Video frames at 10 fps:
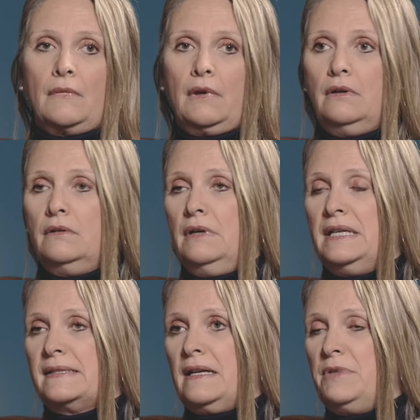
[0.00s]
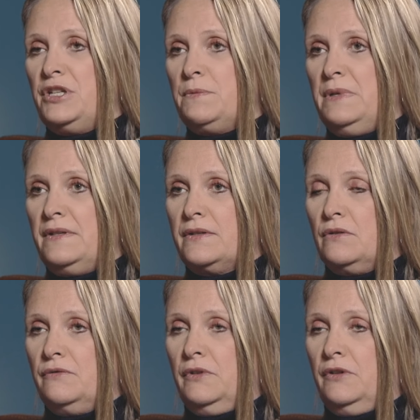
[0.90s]
establishment
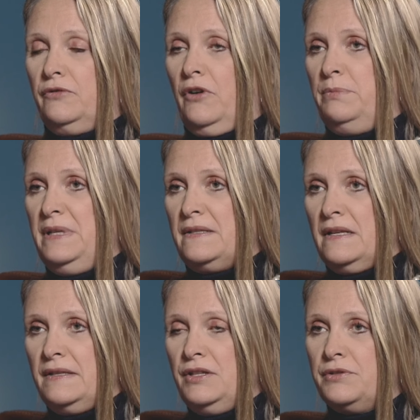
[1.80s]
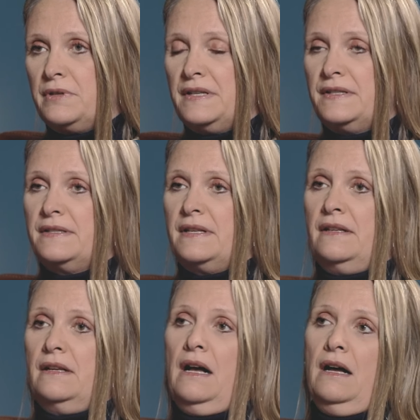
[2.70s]
of business interests,
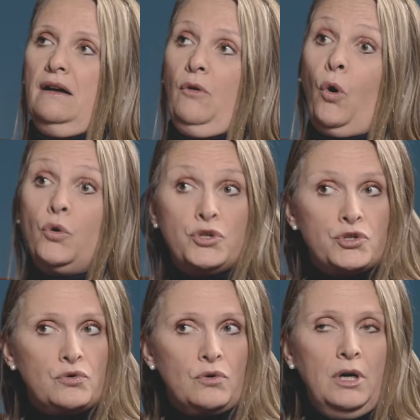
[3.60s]
and also